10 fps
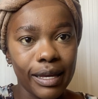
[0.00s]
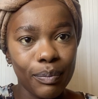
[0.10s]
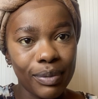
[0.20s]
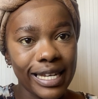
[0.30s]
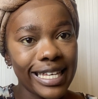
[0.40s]

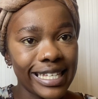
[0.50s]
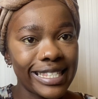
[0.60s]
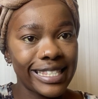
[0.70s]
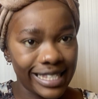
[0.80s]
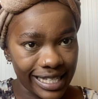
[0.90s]

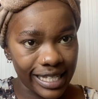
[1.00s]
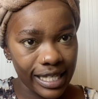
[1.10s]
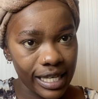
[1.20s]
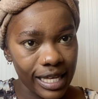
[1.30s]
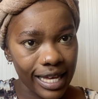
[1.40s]
please,
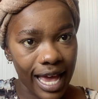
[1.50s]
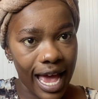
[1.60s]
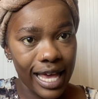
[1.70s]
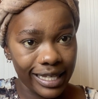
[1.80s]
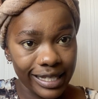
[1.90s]

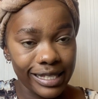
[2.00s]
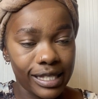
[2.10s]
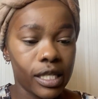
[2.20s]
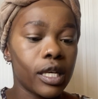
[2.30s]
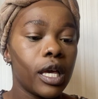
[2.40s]
guys.
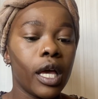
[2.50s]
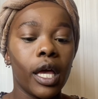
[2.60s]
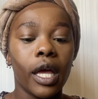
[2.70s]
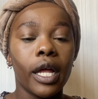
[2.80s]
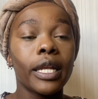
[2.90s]

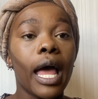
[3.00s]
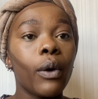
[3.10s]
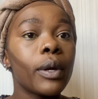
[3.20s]
Now we